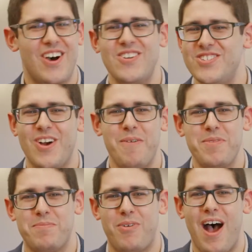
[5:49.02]
don't show up
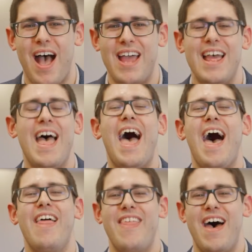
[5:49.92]
the bride.
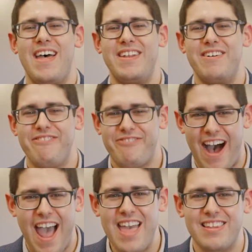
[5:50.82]
And then
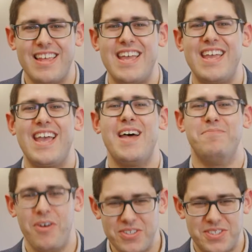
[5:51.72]
finally,
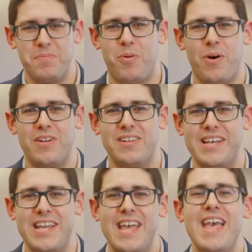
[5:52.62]
and most
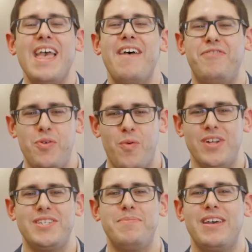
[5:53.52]
importantly, if you
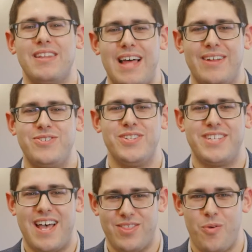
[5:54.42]
want to be allowed to
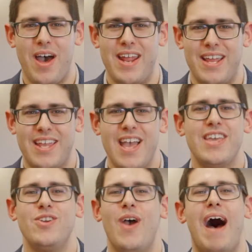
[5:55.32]
attend the wedding,
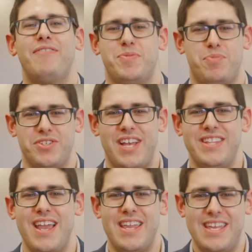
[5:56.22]
you have to
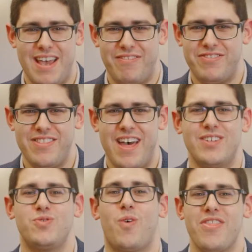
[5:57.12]
present a gift that
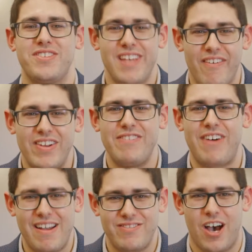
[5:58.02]
is worth
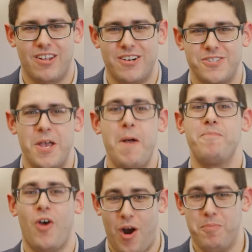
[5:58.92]
$75
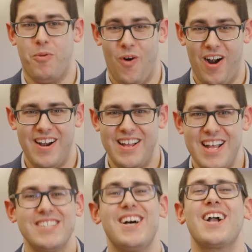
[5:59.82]
or more.
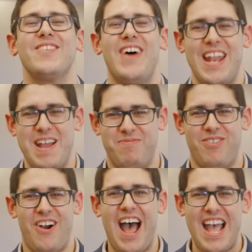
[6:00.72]
Talk about a
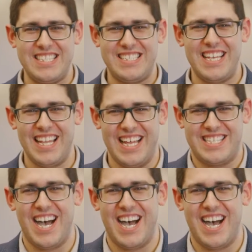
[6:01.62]
bridezilla.